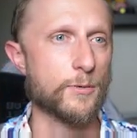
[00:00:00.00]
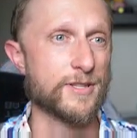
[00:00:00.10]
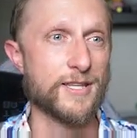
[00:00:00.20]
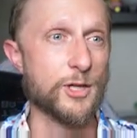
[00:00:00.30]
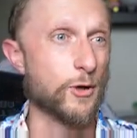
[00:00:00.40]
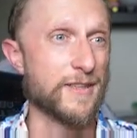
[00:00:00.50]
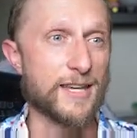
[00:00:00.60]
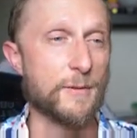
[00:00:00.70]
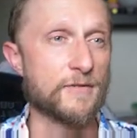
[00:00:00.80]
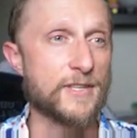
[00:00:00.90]
it was, you know, the
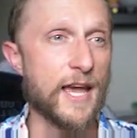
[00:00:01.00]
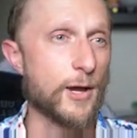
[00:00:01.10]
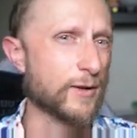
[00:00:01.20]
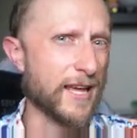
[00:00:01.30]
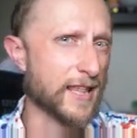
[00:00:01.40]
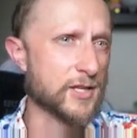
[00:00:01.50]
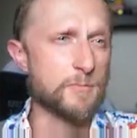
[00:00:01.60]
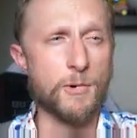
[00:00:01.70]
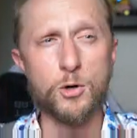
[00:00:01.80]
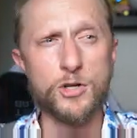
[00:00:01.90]
time of day or like
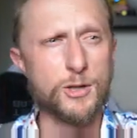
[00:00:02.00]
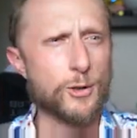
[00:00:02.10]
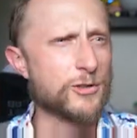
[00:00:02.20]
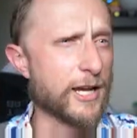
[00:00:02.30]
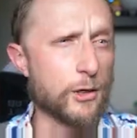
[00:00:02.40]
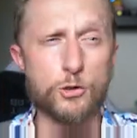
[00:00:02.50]
this motion looks like a